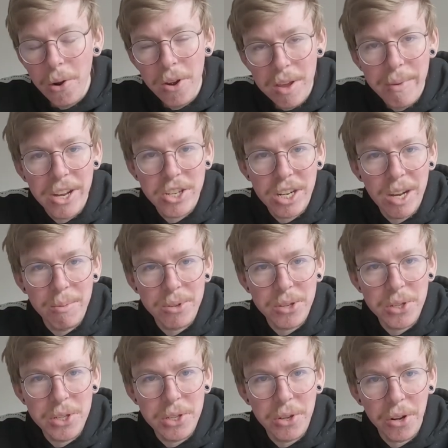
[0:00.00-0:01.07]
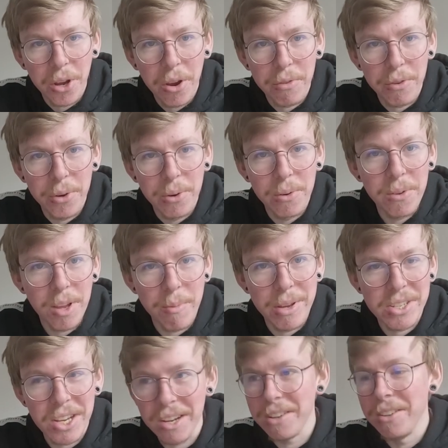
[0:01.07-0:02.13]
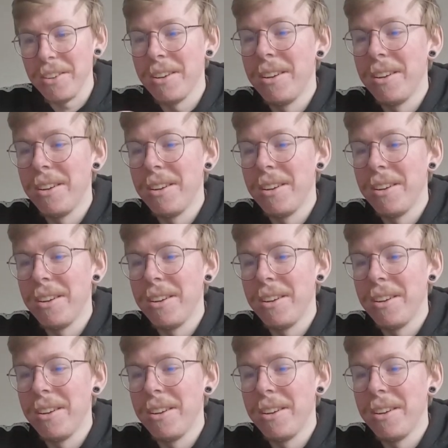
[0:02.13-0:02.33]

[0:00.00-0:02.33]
I can only imagine how much this is going to go for. Give me a second.